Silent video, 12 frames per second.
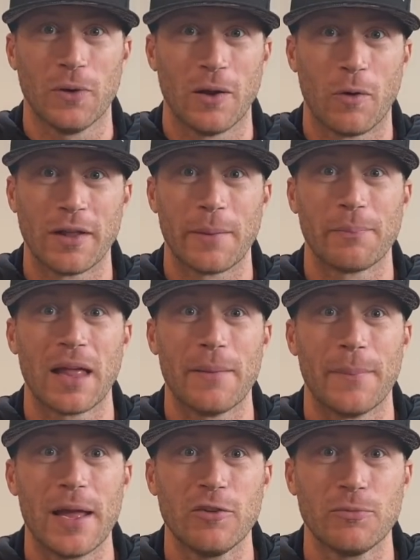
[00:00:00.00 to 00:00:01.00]
I wanted to play
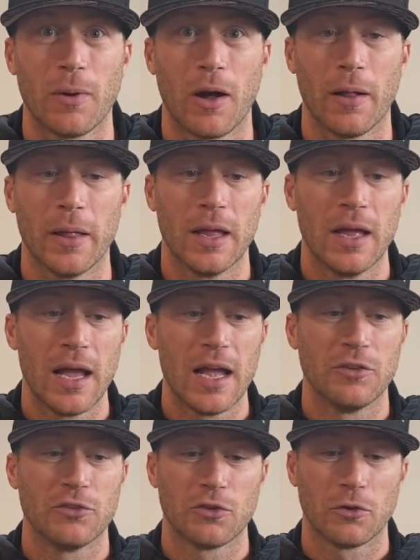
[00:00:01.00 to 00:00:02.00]
baseball.
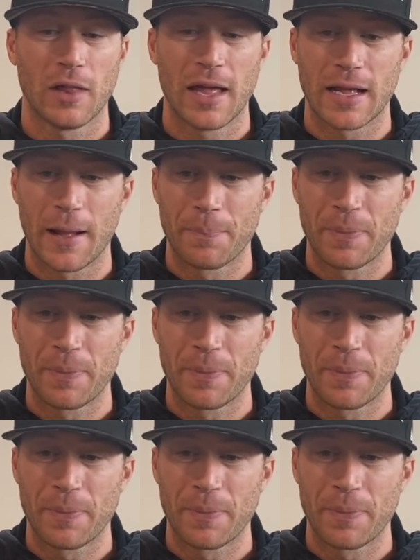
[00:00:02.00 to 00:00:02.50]
And so, like,